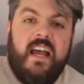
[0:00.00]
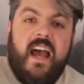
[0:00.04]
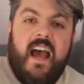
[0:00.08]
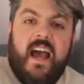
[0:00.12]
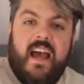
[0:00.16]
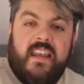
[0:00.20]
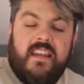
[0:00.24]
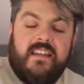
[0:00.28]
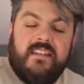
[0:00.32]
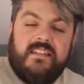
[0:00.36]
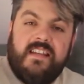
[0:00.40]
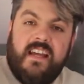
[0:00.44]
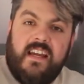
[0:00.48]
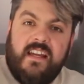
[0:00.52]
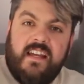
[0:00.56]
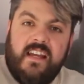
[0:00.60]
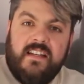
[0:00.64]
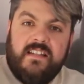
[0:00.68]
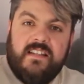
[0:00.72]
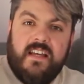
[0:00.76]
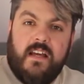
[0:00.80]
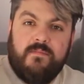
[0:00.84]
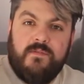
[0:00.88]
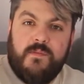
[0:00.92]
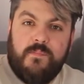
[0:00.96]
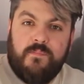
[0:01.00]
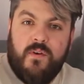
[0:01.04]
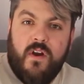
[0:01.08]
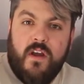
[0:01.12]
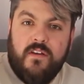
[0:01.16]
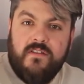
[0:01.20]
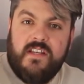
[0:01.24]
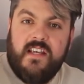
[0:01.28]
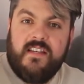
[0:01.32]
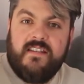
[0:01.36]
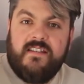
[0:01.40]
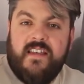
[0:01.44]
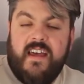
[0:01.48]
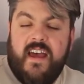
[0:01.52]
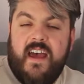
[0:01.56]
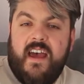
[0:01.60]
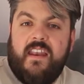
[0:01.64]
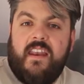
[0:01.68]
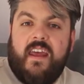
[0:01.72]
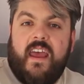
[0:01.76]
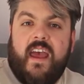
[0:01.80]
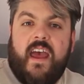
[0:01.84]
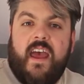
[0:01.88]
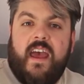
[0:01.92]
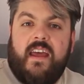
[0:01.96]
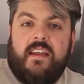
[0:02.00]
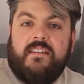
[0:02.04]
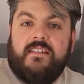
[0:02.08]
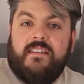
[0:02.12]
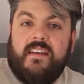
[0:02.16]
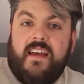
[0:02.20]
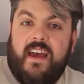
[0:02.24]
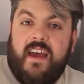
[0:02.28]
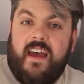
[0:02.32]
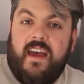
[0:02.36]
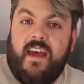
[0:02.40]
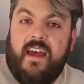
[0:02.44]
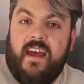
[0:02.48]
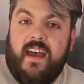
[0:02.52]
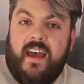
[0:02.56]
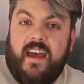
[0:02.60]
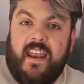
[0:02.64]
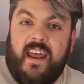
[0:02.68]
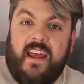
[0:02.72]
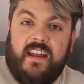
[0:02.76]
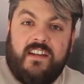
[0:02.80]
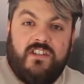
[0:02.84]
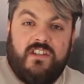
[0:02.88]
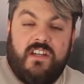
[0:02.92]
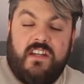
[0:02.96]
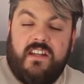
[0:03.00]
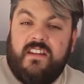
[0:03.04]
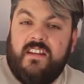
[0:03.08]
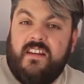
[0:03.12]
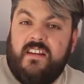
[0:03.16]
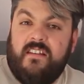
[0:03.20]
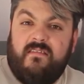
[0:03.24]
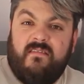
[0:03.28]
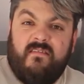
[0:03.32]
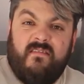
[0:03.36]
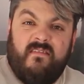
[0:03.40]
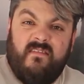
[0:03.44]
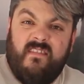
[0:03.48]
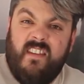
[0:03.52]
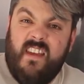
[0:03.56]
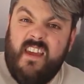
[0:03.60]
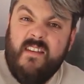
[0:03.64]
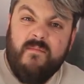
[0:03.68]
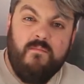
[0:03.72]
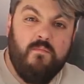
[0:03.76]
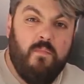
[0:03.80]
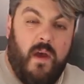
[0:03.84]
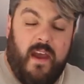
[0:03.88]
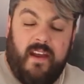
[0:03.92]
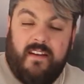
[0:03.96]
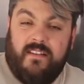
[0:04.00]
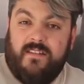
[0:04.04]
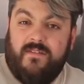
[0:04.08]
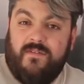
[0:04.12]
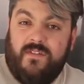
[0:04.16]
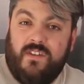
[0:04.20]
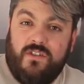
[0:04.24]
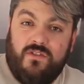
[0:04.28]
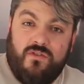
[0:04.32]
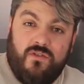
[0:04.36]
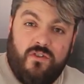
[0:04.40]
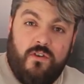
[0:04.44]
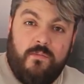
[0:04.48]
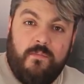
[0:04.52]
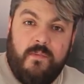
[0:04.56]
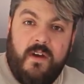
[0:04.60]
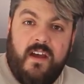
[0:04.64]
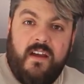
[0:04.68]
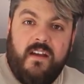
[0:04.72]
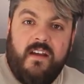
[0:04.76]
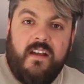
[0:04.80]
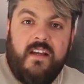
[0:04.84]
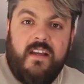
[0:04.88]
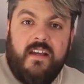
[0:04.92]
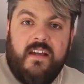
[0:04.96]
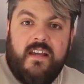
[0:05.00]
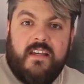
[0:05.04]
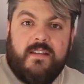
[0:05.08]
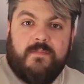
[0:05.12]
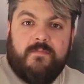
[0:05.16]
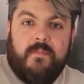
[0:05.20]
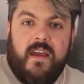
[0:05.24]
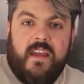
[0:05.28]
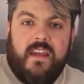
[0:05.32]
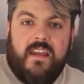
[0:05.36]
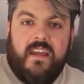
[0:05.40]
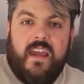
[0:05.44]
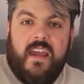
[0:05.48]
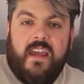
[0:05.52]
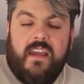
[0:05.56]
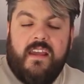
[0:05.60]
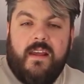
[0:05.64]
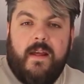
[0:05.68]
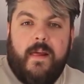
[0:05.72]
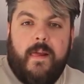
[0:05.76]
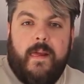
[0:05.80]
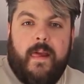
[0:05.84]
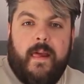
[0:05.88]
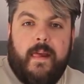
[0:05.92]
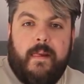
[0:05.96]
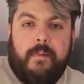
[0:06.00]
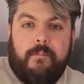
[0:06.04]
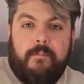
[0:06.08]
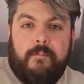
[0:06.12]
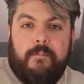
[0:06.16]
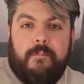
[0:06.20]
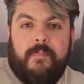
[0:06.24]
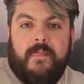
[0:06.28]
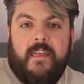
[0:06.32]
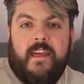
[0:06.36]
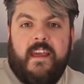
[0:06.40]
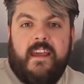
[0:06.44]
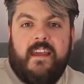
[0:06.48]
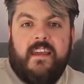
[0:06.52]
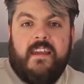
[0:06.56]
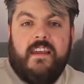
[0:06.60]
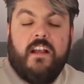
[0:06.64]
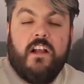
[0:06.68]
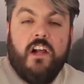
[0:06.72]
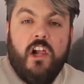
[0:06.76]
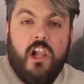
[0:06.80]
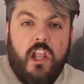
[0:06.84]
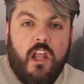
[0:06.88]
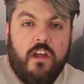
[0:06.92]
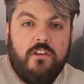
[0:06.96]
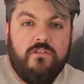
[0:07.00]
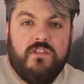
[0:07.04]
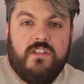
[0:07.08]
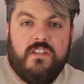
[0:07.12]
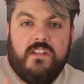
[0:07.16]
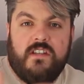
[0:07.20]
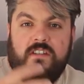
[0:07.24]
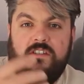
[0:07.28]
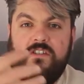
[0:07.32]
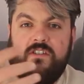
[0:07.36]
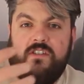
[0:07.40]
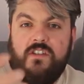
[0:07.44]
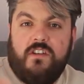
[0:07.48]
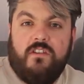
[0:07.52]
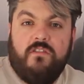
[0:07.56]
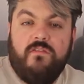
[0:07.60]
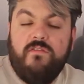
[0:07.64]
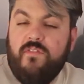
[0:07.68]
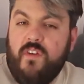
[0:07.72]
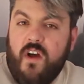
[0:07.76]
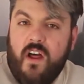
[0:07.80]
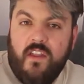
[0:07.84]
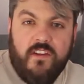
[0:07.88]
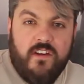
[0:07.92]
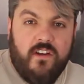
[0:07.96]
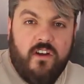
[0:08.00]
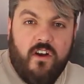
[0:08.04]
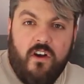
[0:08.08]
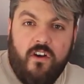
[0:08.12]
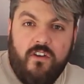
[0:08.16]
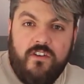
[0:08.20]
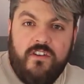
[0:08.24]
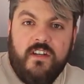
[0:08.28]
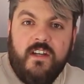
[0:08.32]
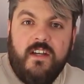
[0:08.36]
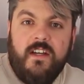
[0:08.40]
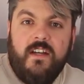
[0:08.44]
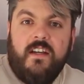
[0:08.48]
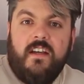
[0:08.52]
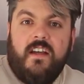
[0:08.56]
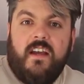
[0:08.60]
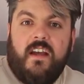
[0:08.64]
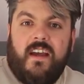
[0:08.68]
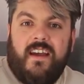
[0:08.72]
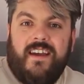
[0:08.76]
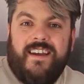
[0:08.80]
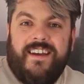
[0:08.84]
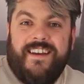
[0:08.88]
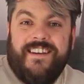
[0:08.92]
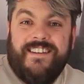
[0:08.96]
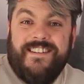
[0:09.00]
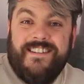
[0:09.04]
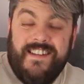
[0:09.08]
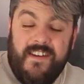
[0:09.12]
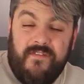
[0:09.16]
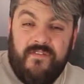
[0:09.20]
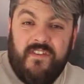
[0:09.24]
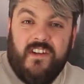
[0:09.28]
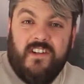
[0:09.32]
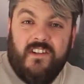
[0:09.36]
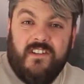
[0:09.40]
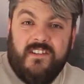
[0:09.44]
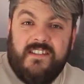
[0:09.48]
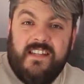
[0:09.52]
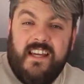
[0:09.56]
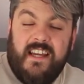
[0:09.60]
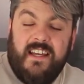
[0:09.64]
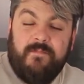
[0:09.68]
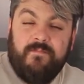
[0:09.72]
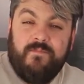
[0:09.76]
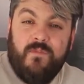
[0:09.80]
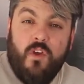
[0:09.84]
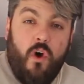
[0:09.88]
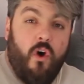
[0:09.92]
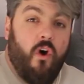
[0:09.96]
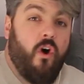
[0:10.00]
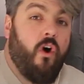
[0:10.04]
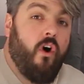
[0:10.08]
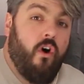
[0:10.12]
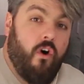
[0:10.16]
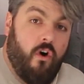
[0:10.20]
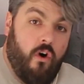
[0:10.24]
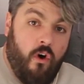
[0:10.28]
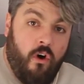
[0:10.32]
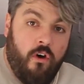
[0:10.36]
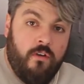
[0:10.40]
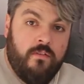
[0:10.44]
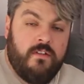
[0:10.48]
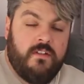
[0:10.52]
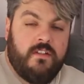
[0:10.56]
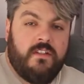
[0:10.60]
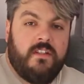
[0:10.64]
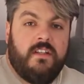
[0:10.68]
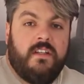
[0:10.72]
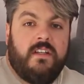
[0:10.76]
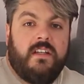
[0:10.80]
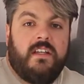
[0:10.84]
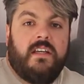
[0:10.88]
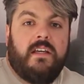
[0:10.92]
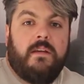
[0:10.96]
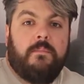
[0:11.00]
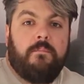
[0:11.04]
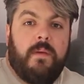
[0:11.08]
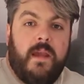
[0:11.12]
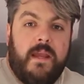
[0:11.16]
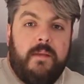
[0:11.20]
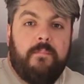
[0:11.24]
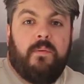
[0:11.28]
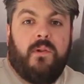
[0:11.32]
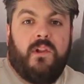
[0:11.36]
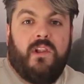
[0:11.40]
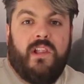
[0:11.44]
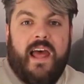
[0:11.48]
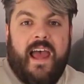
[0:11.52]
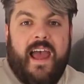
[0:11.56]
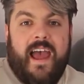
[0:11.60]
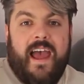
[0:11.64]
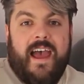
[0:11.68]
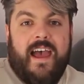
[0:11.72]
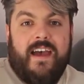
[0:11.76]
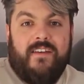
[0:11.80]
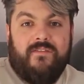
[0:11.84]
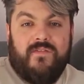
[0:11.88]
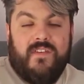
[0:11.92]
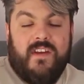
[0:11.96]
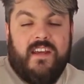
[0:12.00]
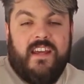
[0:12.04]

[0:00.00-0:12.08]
and it's taking time to process that. And, uh, and actually, the, the impact of the trauma is making um, the closeness to Father God uh, a difficulty. Or people have